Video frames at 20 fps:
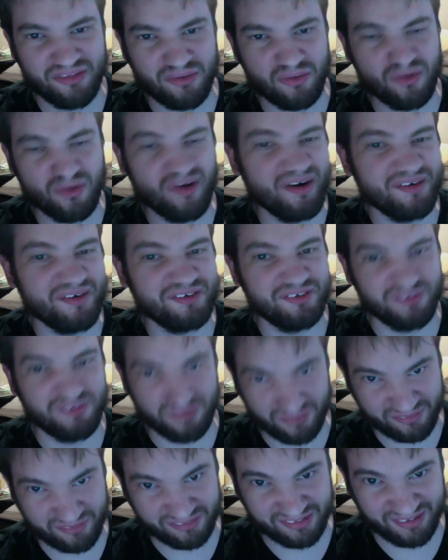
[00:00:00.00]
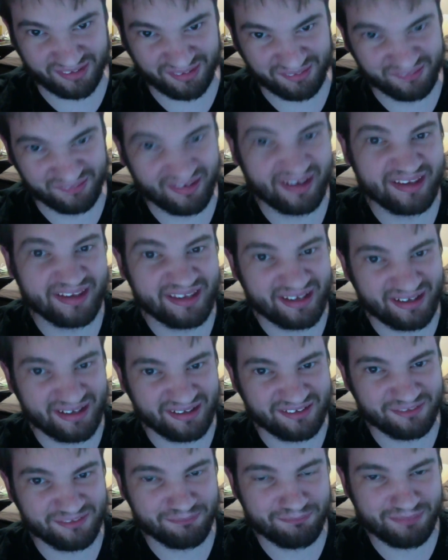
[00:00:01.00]
underdog thing. I get
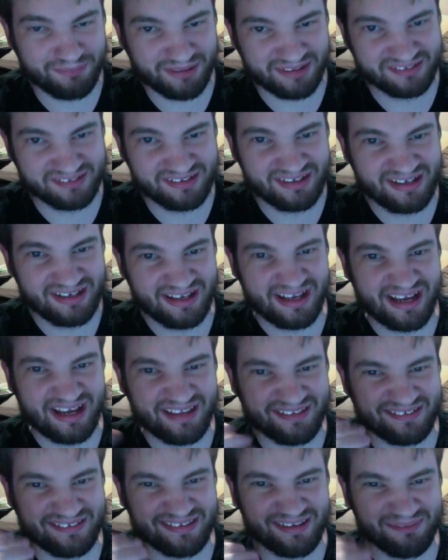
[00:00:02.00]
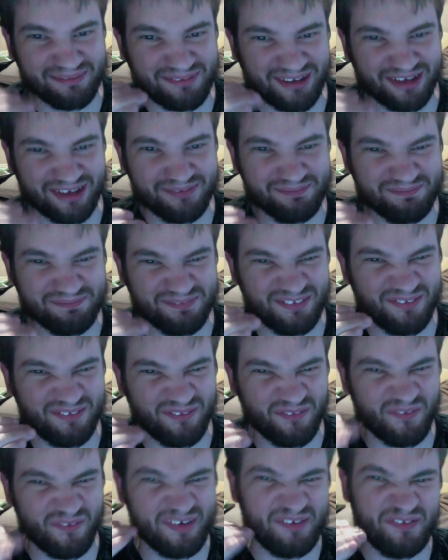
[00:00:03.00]
it. But at the same time,
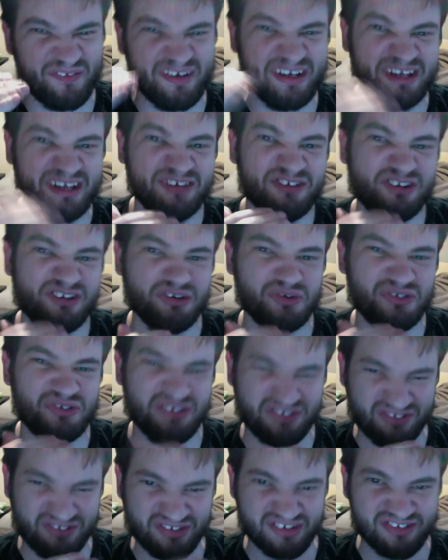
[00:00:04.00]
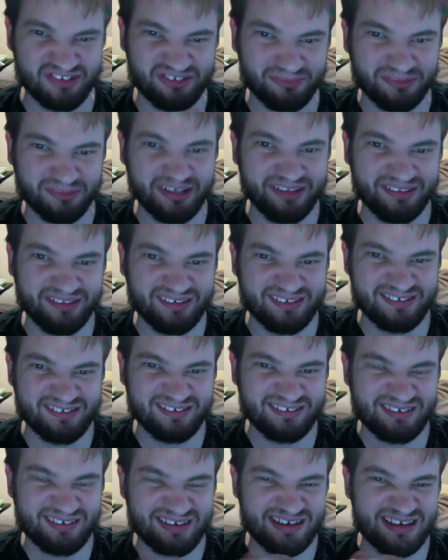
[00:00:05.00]
when you introduce a system like
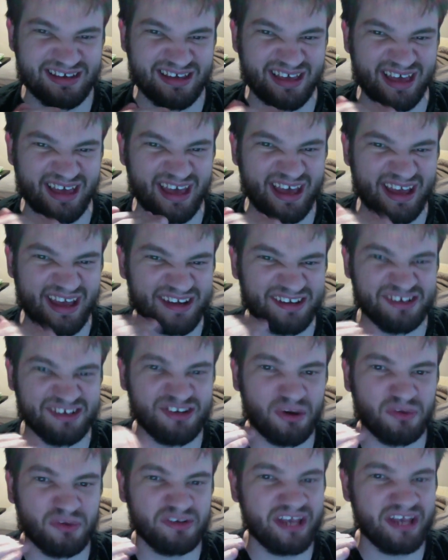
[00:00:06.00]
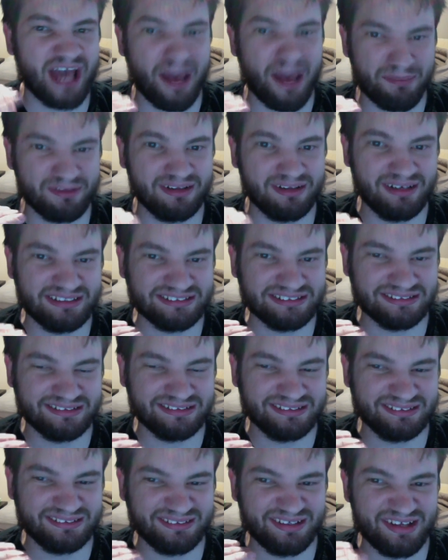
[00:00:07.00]
this and you don't capitalize
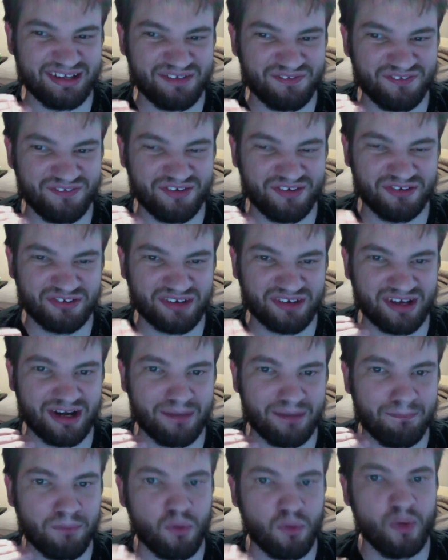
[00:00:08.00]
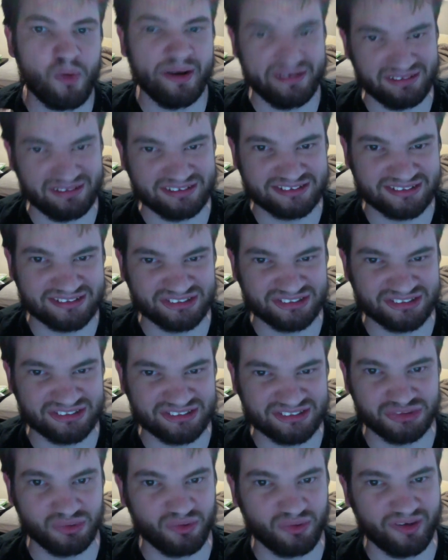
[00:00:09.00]
on it, it feels kind of pointless to the
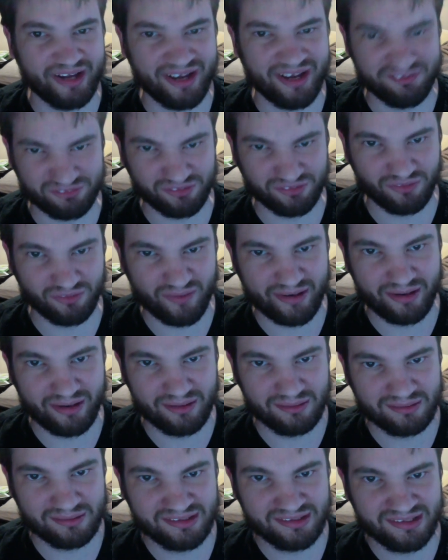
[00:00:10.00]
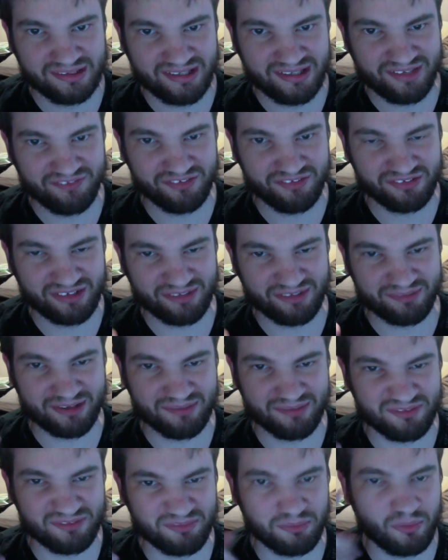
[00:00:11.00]
story after a while. It feels like it
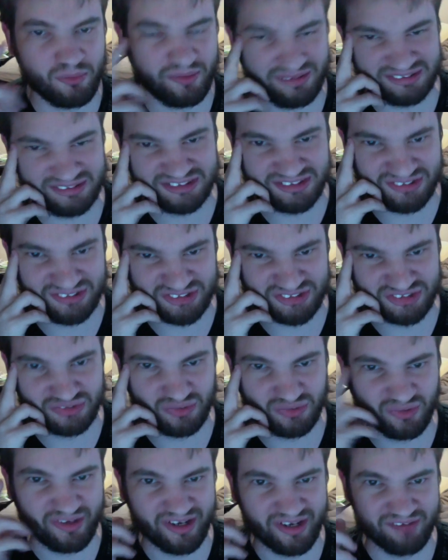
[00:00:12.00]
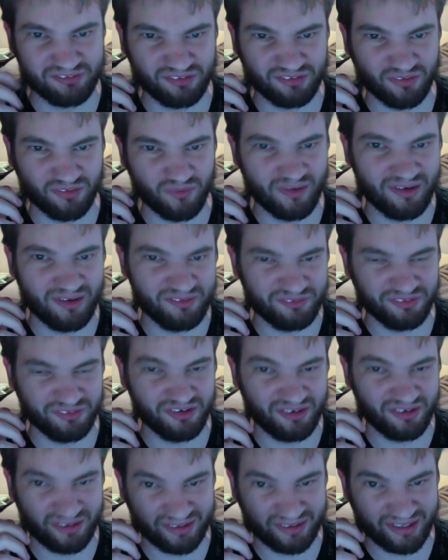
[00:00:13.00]
becomes pointless to the story after a while if you're
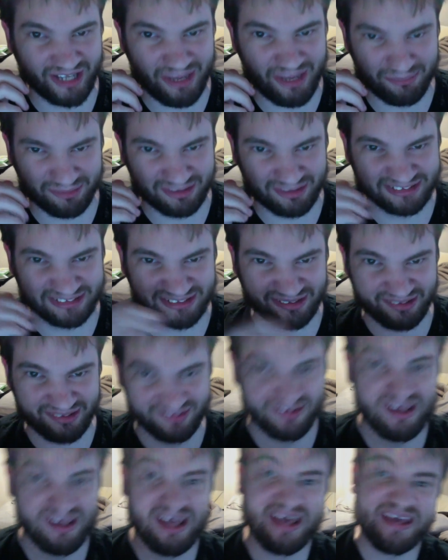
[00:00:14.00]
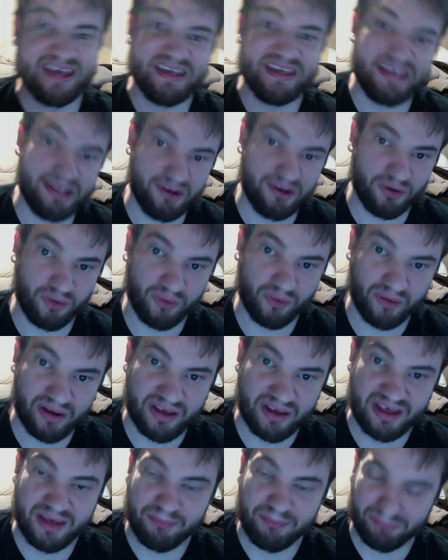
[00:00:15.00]
not going to capitalize on it. Here,
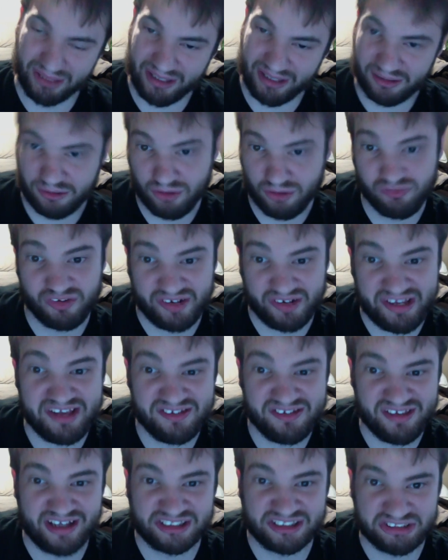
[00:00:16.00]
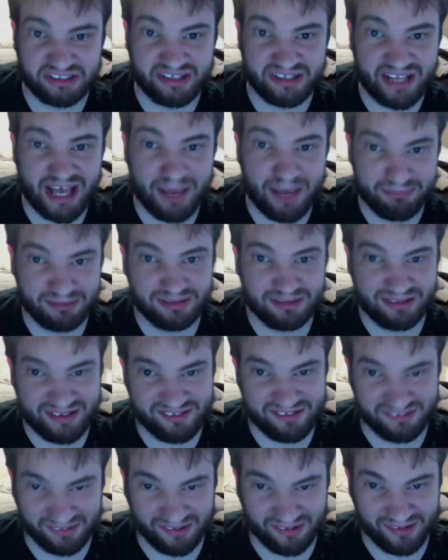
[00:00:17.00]
Black Clover is actually
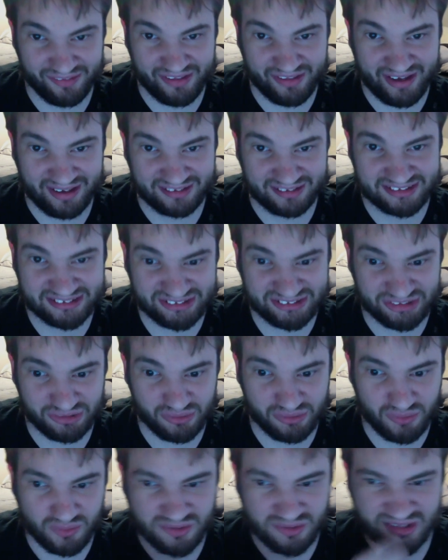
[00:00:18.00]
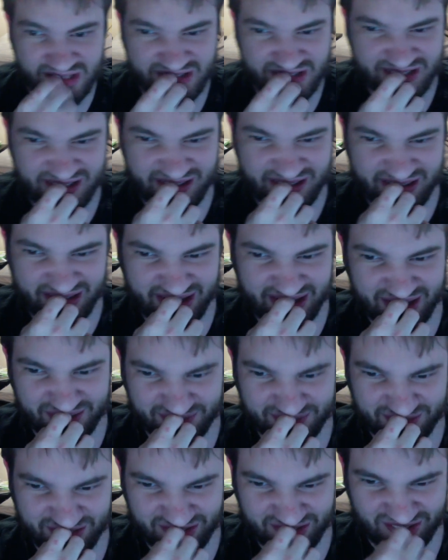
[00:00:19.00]
capitalizing on that. So
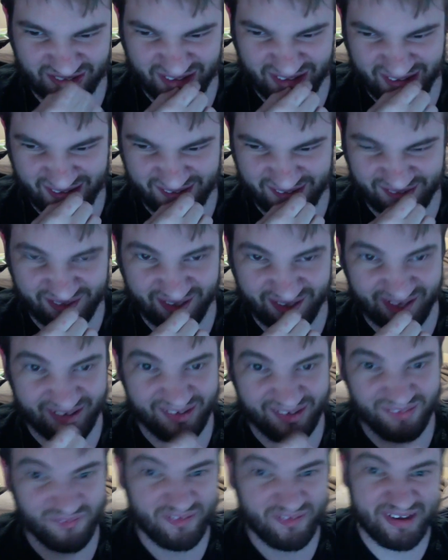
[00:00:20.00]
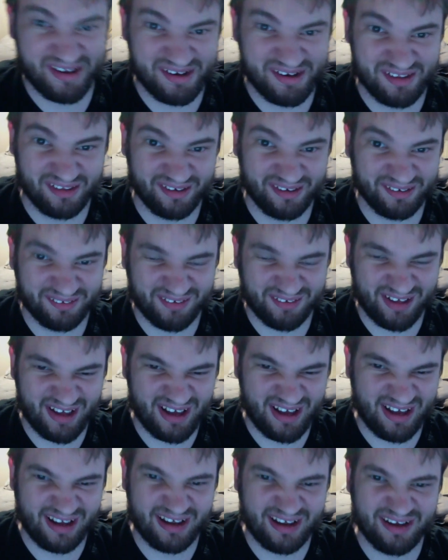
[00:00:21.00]
in a way, like,
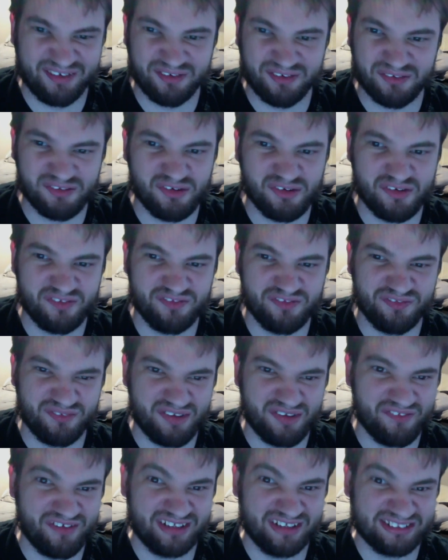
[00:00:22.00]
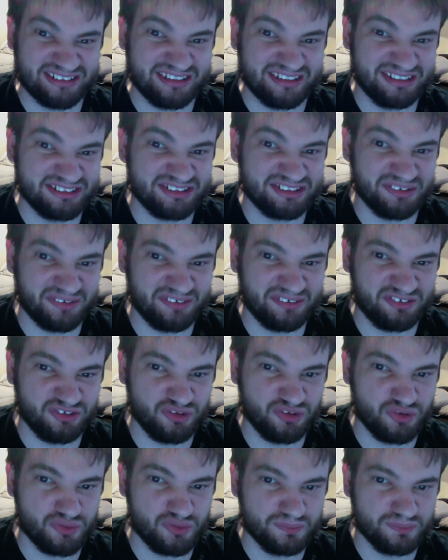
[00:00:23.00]
I don't know if Asta is going
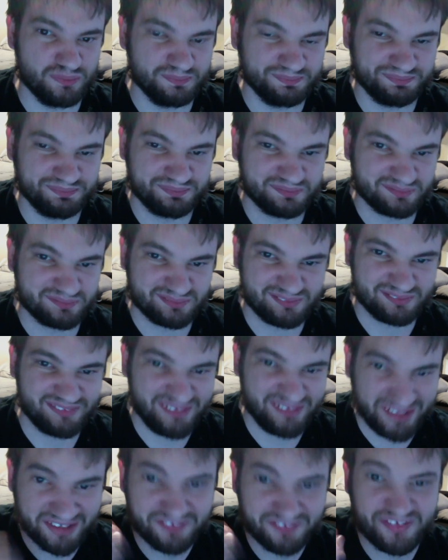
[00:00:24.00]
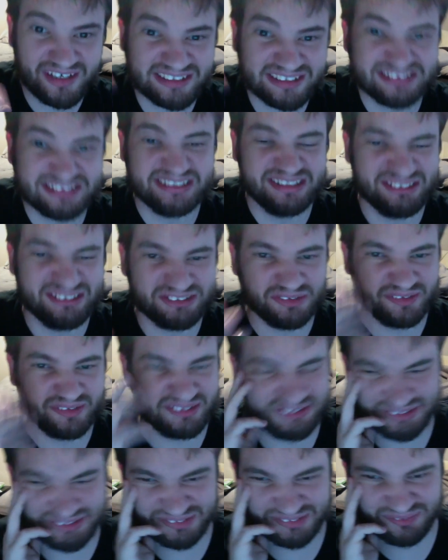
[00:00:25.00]
to... If Asta is
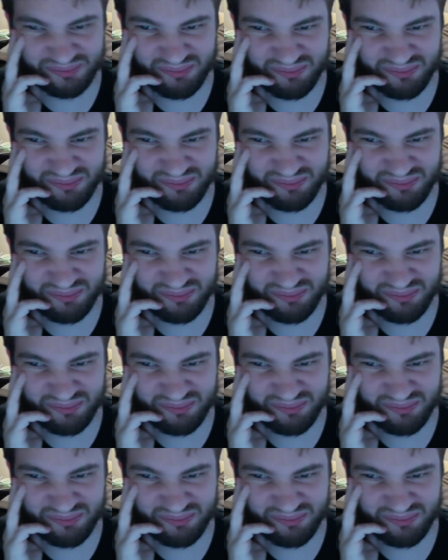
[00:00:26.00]
going to